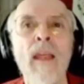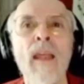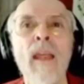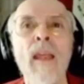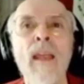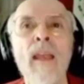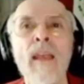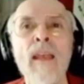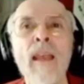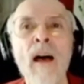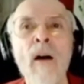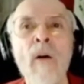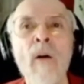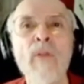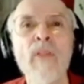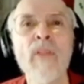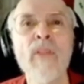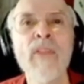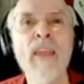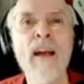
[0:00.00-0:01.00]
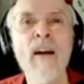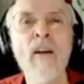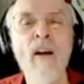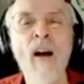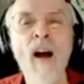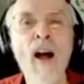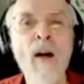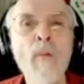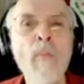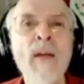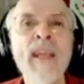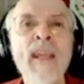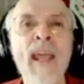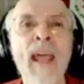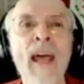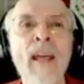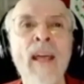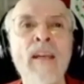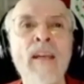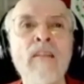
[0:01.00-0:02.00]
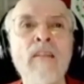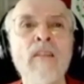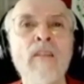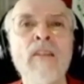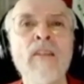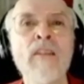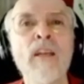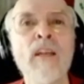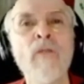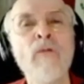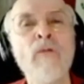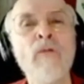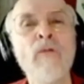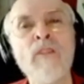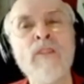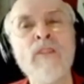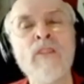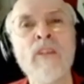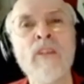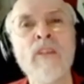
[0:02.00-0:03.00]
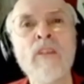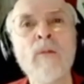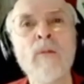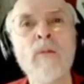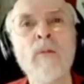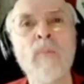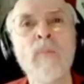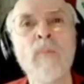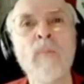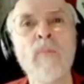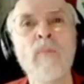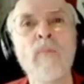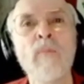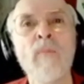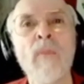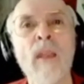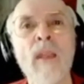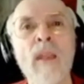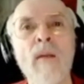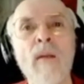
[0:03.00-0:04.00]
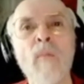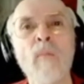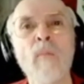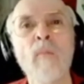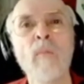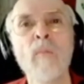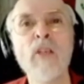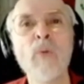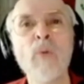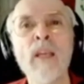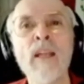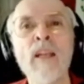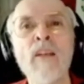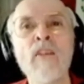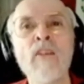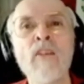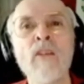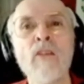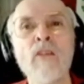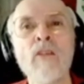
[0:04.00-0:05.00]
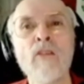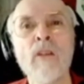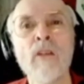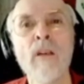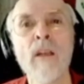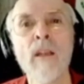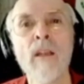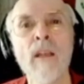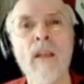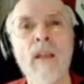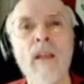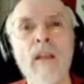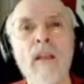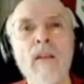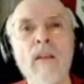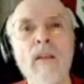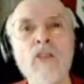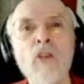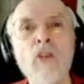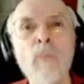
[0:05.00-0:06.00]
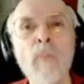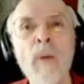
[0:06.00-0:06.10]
Now, there are mechanical differences in two people